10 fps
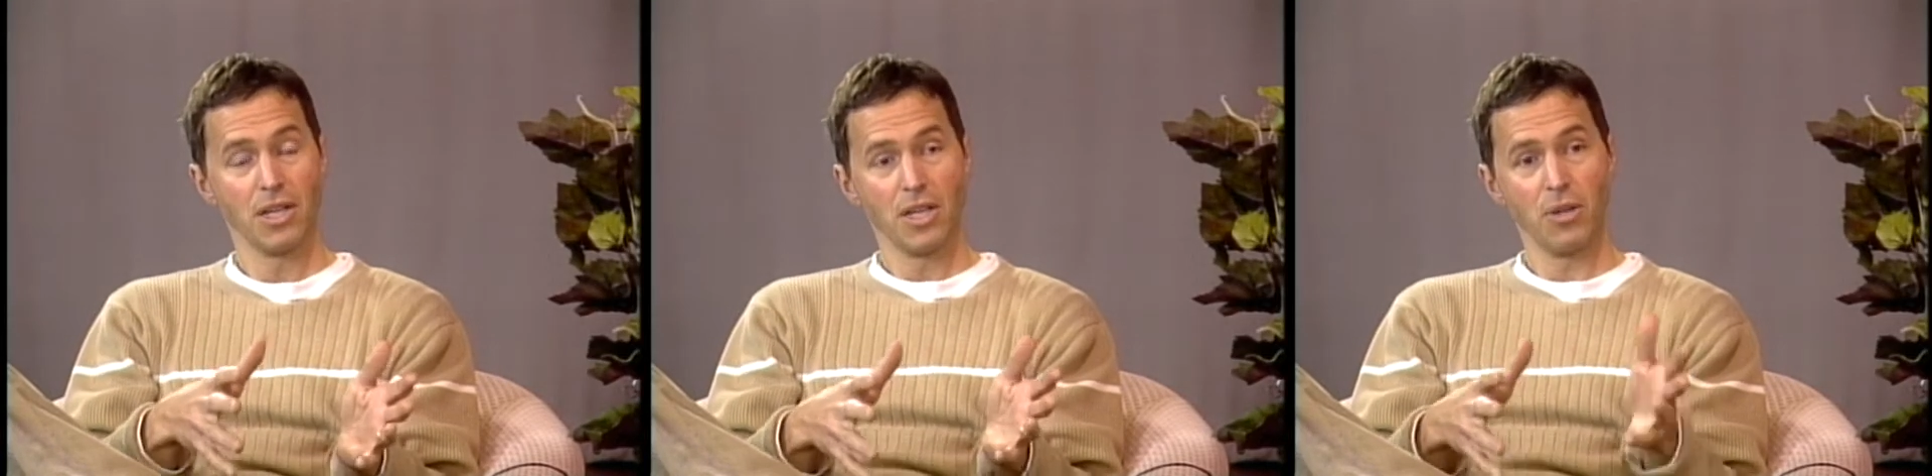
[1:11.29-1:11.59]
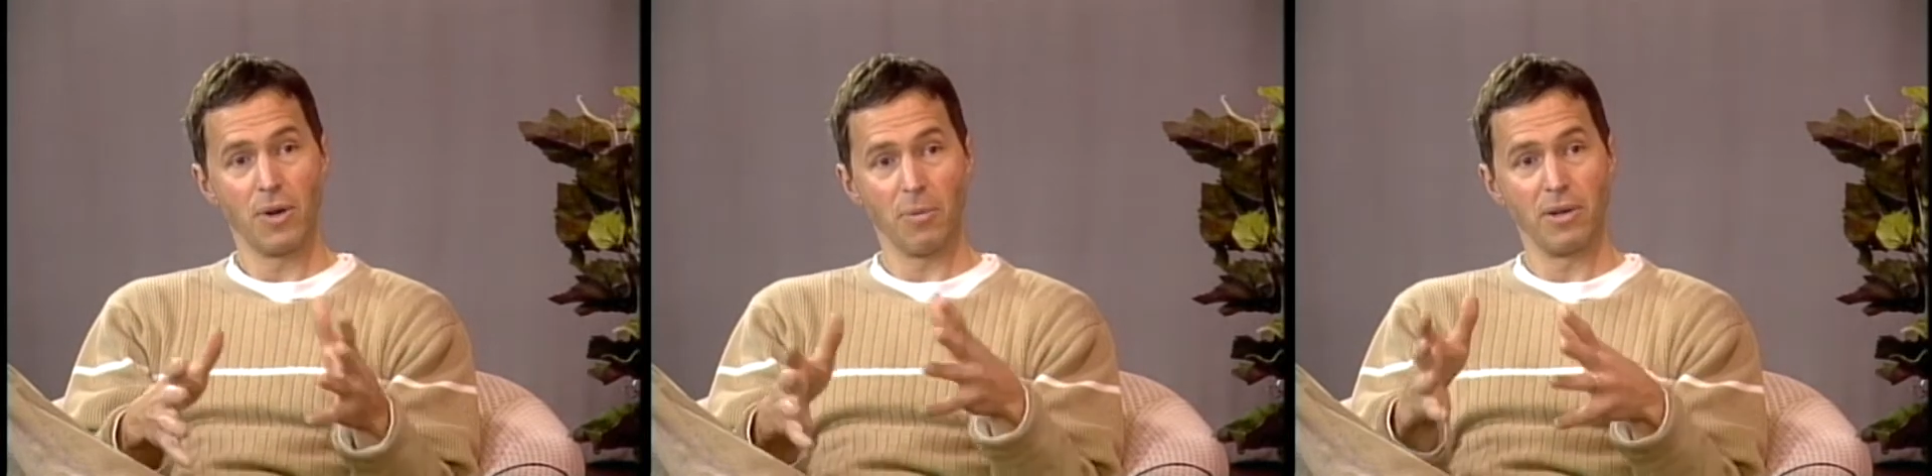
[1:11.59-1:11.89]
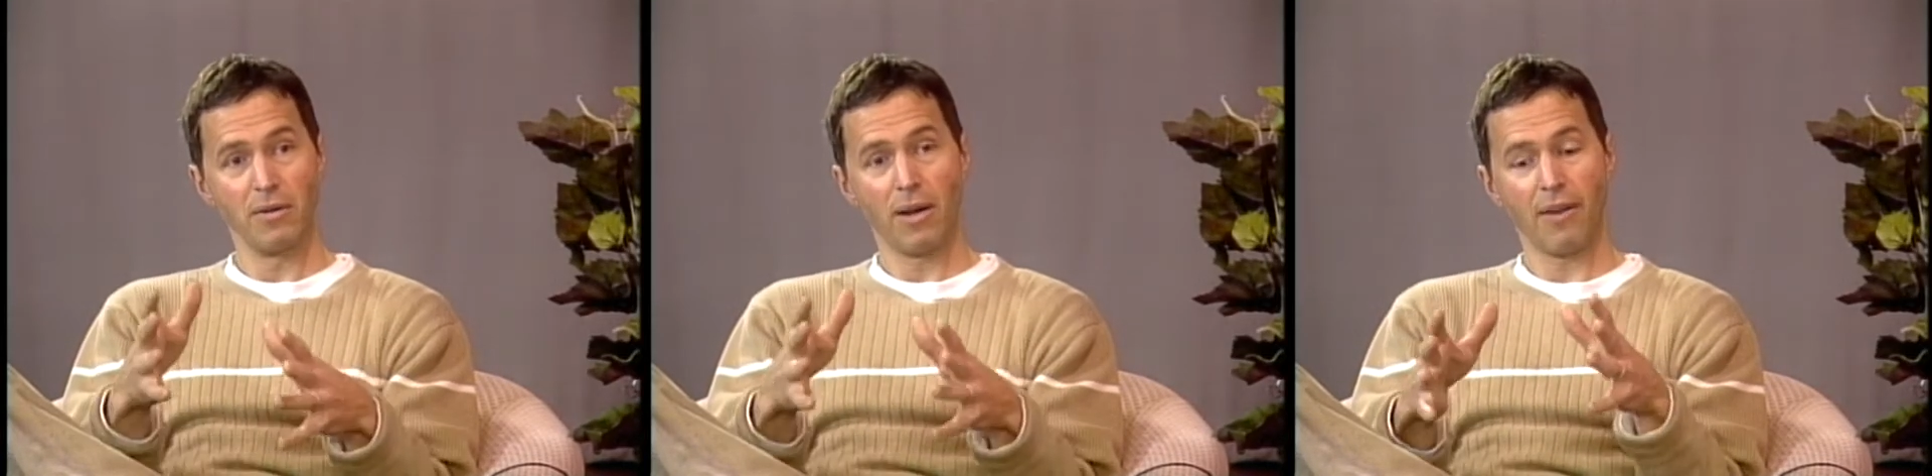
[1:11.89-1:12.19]
You want to.
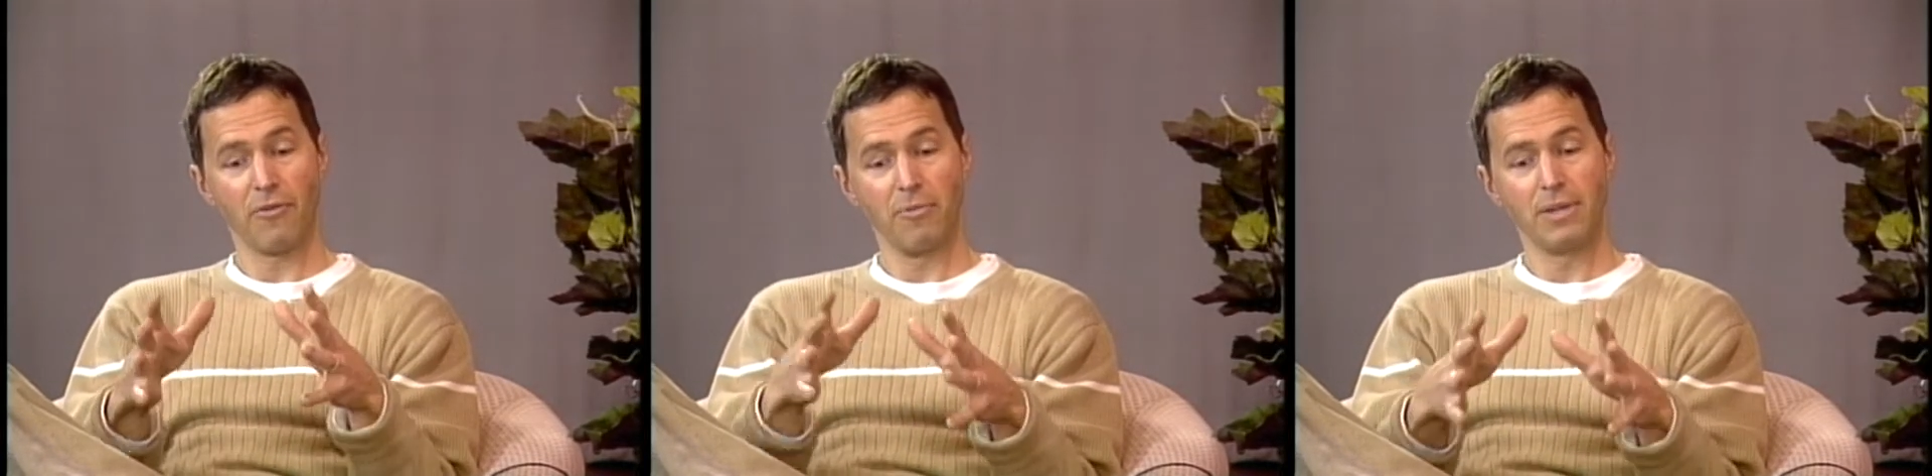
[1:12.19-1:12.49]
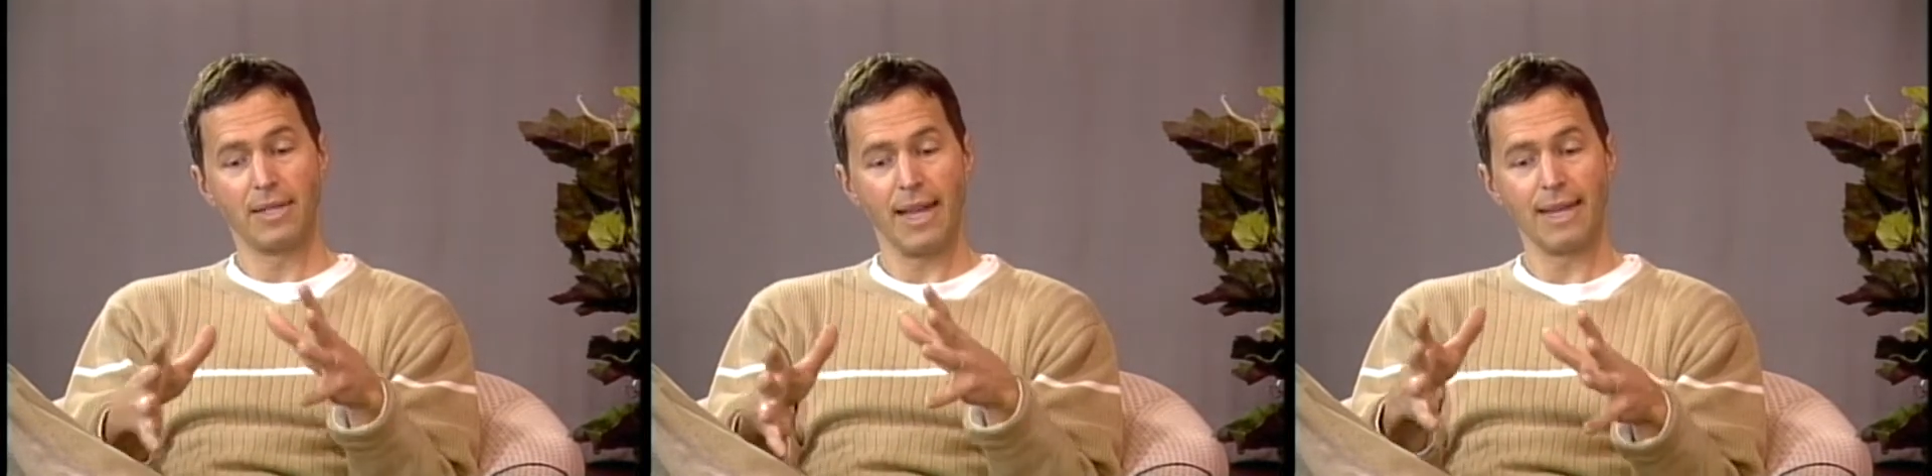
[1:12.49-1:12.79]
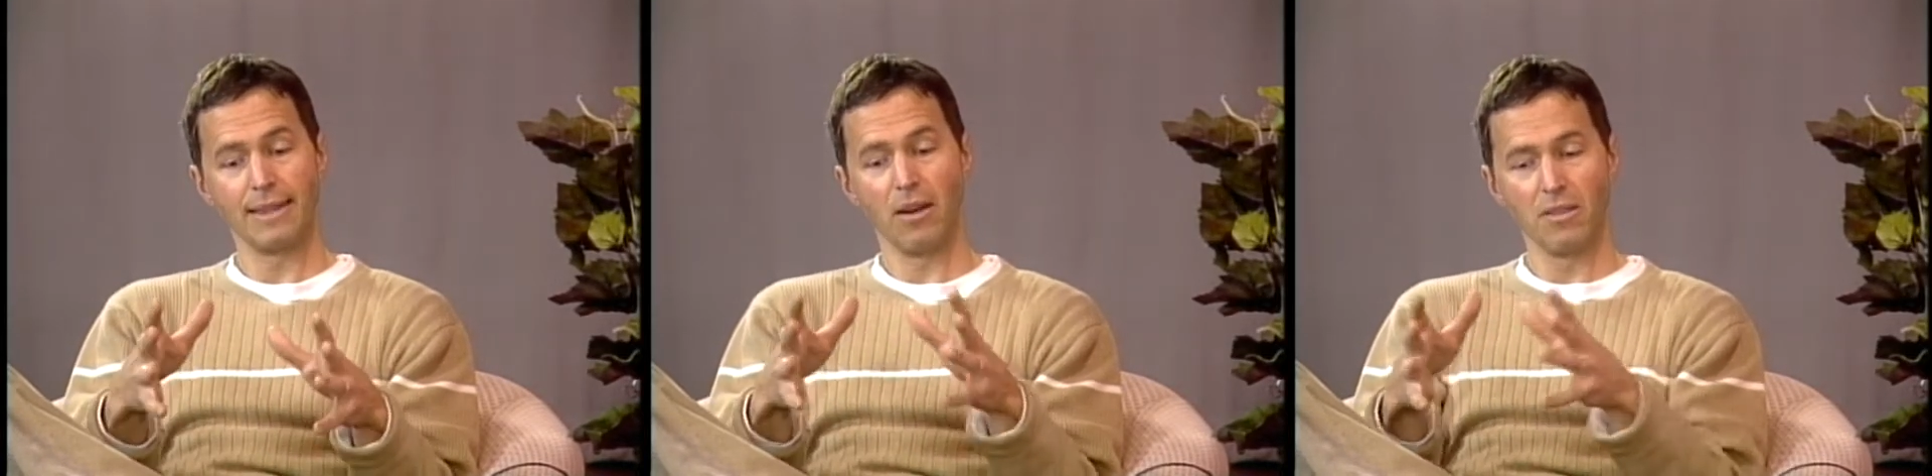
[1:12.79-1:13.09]
I've
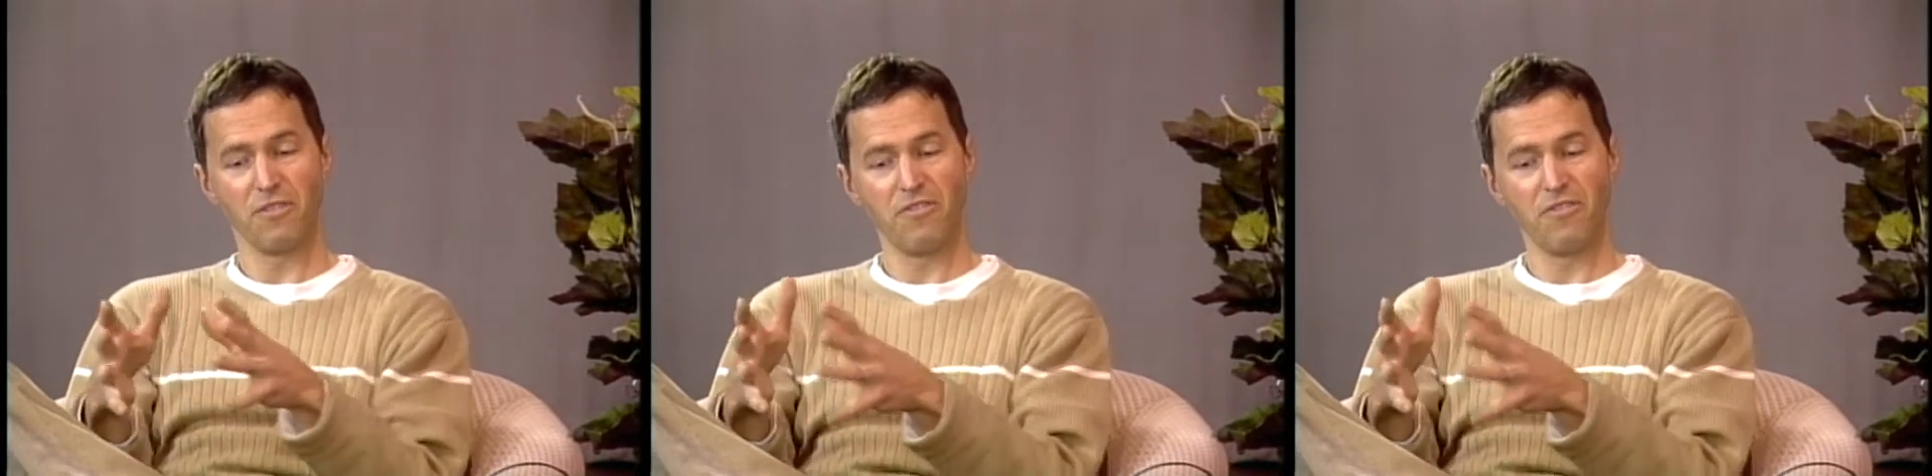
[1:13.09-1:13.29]
taken all the